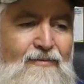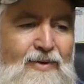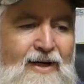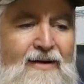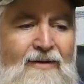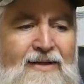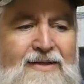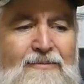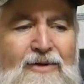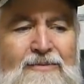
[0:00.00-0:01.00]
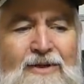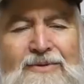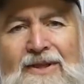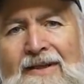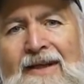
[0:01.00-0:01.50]
But anyway, sometimes
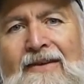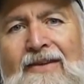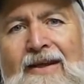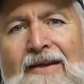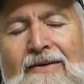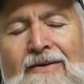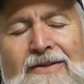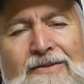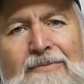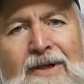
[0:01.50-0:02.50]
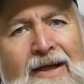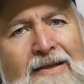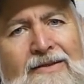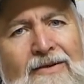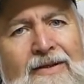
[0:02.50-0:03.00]
I'm sitting there thinking, oh, I should be
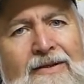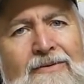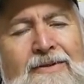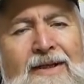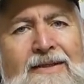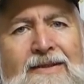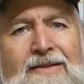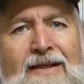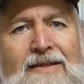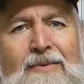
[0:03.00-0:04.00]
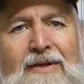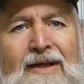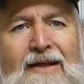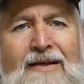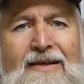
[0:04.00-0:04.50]
outside doing such and such, but
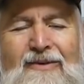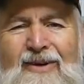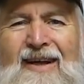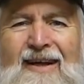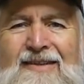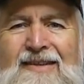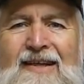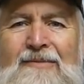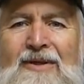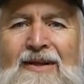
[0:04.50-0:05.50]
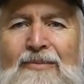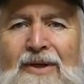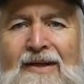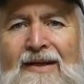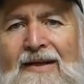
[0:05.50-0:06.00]
yeah, you run out of steam a little
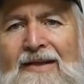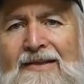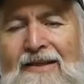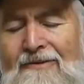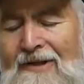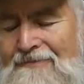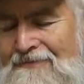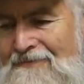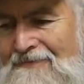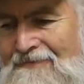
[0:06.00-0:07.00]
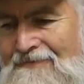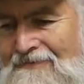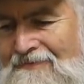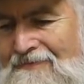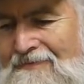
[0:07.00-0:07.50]
bit. So
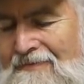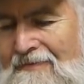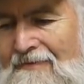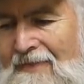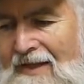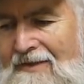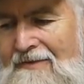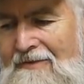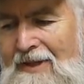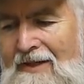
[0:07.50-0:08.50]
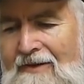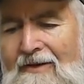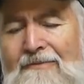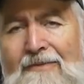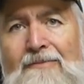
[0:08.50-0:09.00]
I said, well, bugger it,
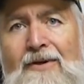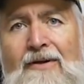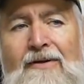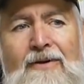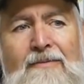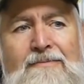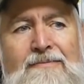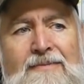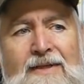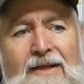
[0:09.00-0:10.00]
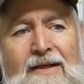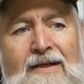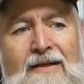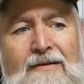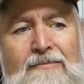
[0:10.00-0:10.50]
I'm going to
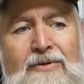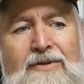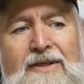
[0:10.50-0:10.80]
put a